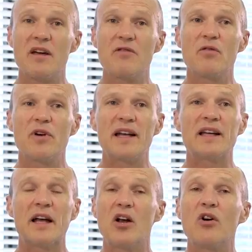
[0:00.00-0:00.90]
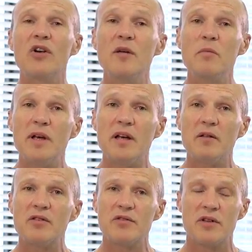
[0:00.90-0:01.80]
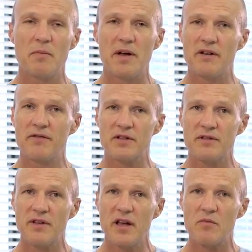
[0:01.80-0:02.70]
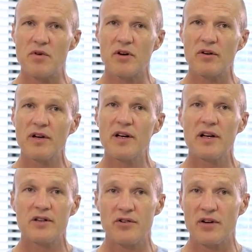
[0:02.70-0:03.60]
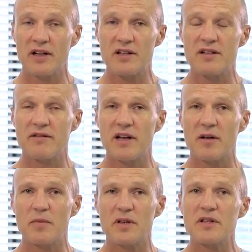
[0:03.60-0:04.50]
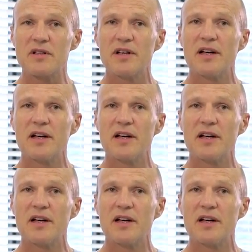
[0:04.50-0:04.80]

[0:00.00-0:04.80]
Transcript: therefore it can only be to the benefit of the embryo during its development.